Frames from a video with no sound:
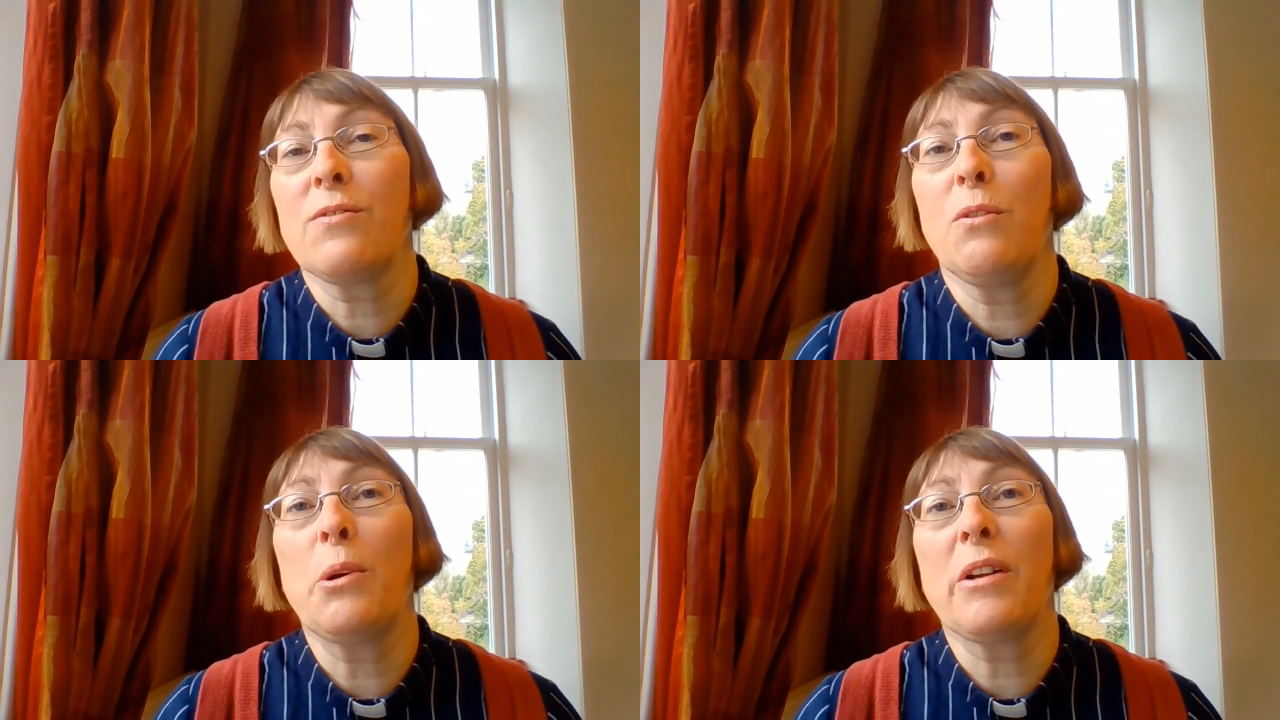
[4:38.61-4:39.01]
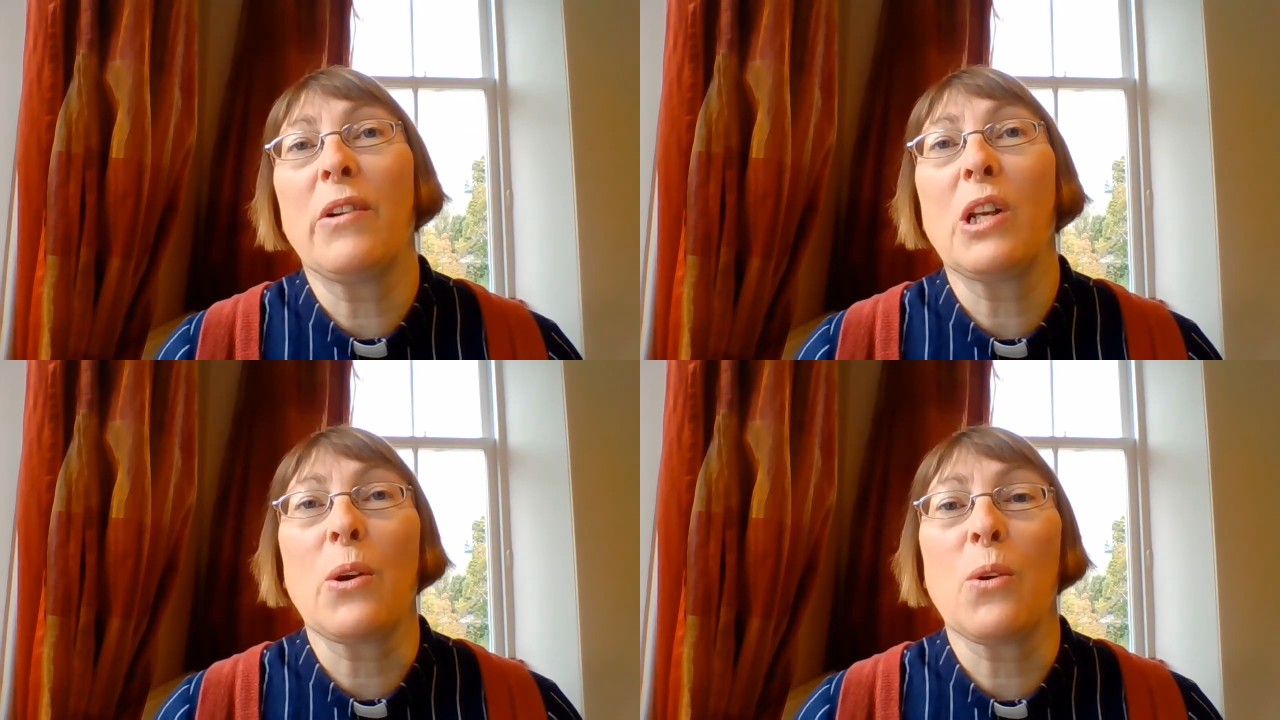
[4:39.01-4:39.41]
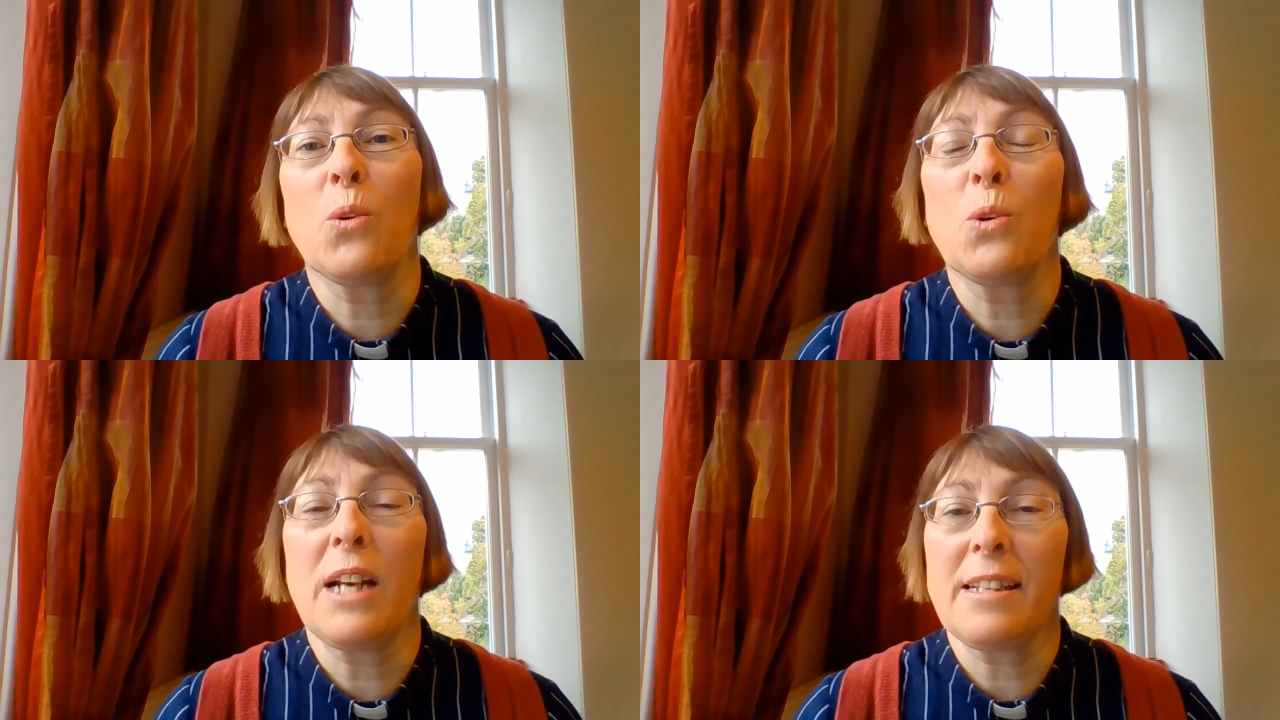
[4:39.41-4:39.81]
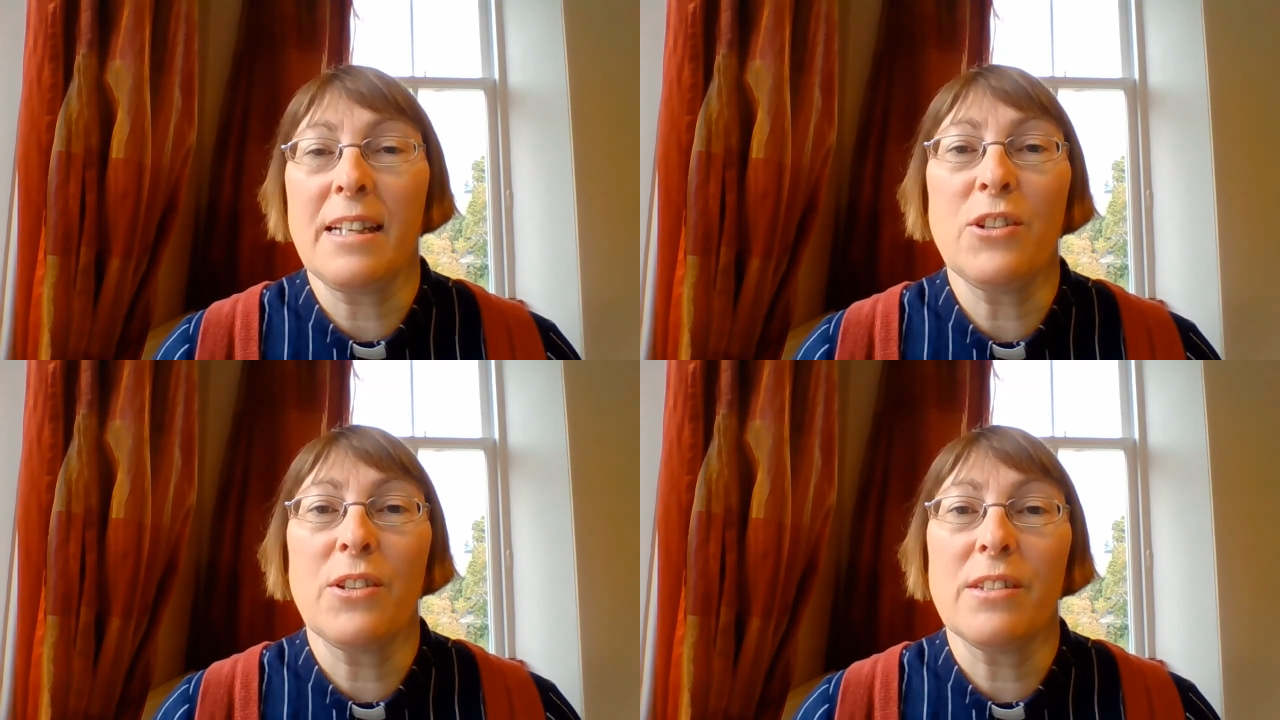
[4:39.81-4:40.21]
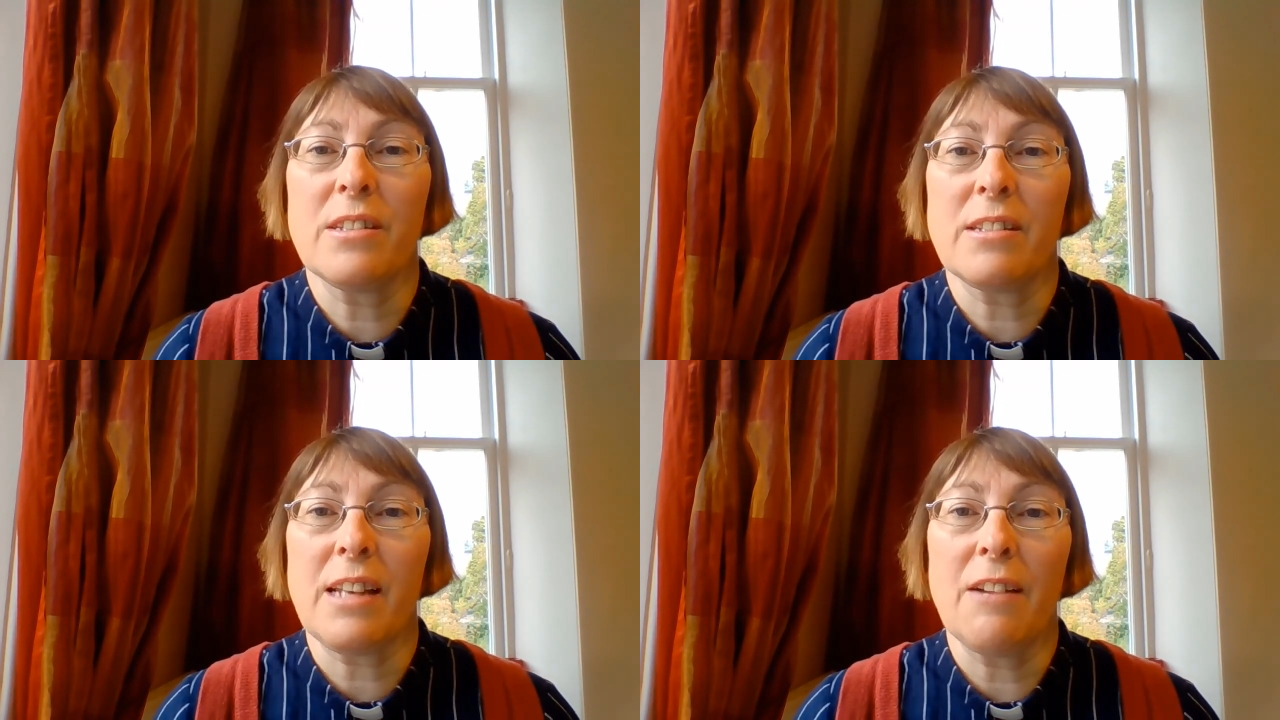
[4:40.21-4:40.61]
for one of our local
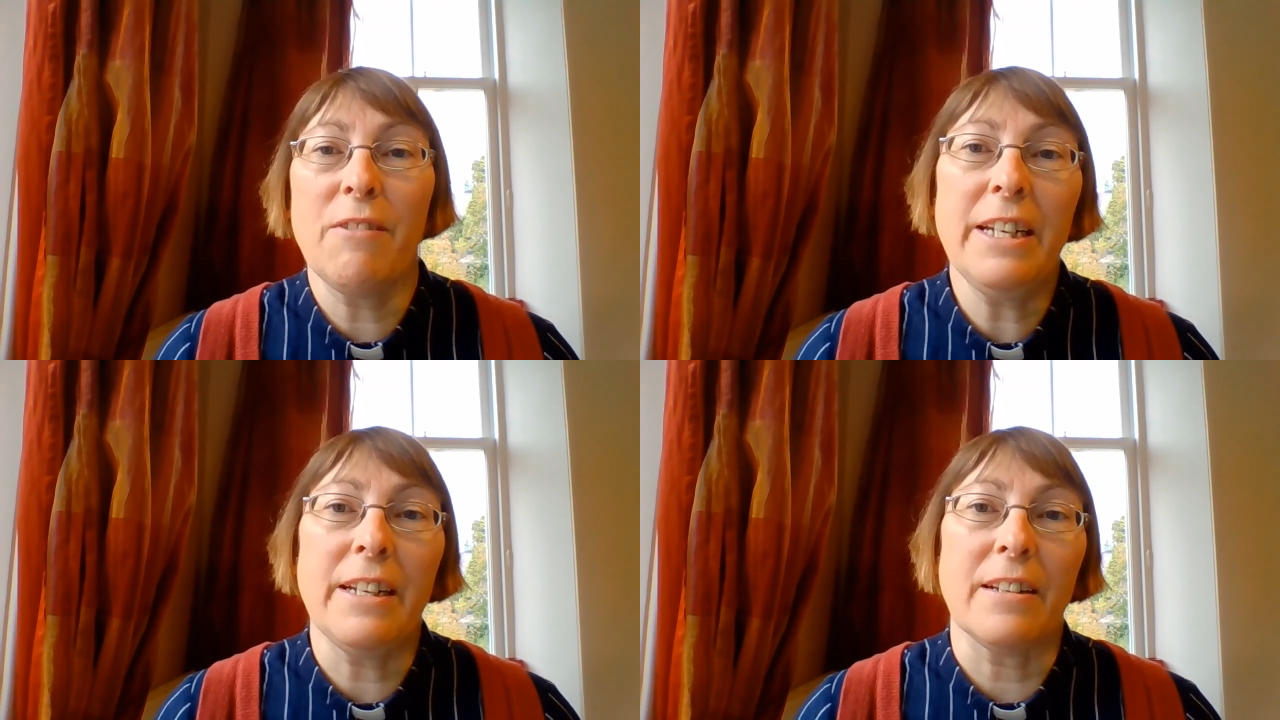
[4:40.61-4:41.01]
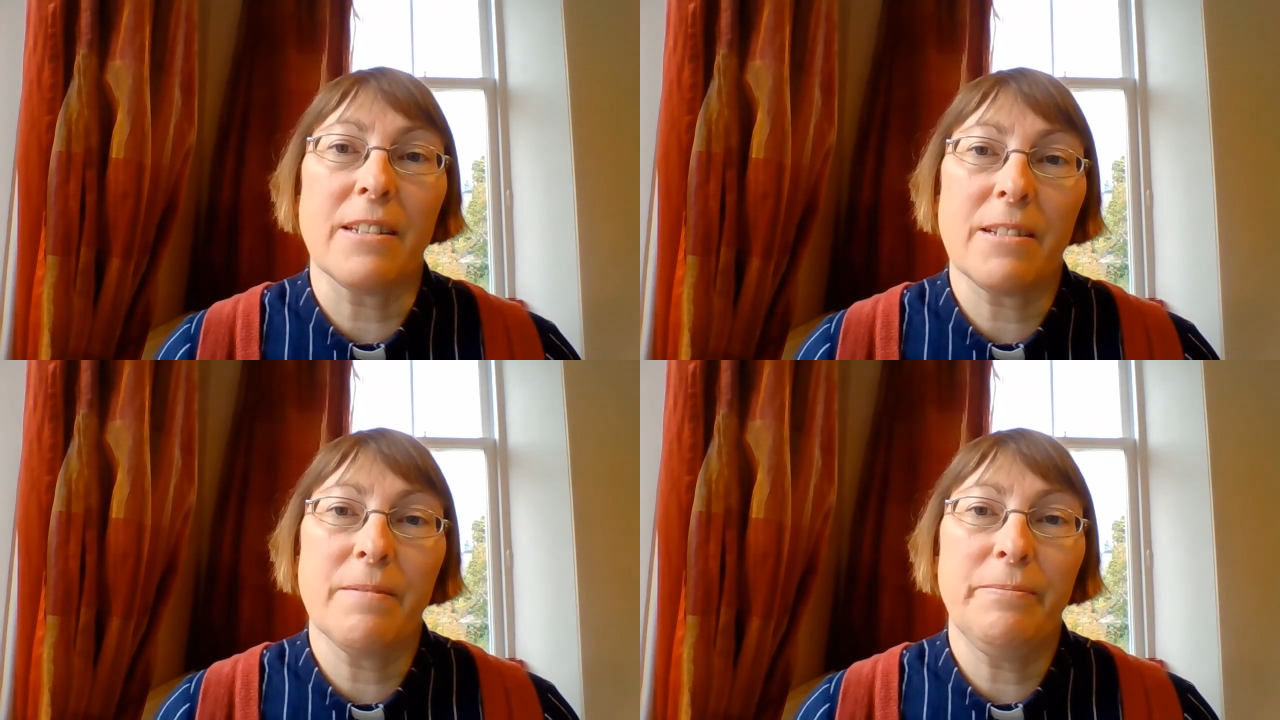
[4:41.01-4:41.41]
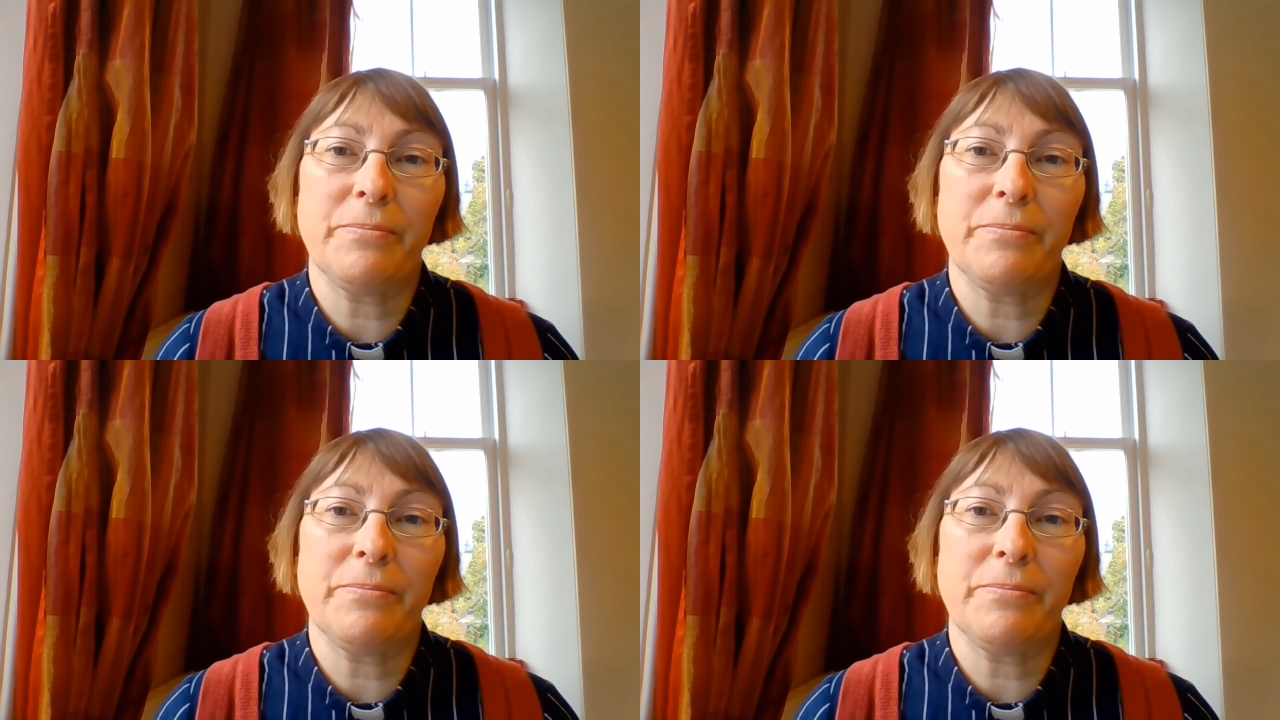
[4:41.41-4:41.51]
organisations, the Cyrenians.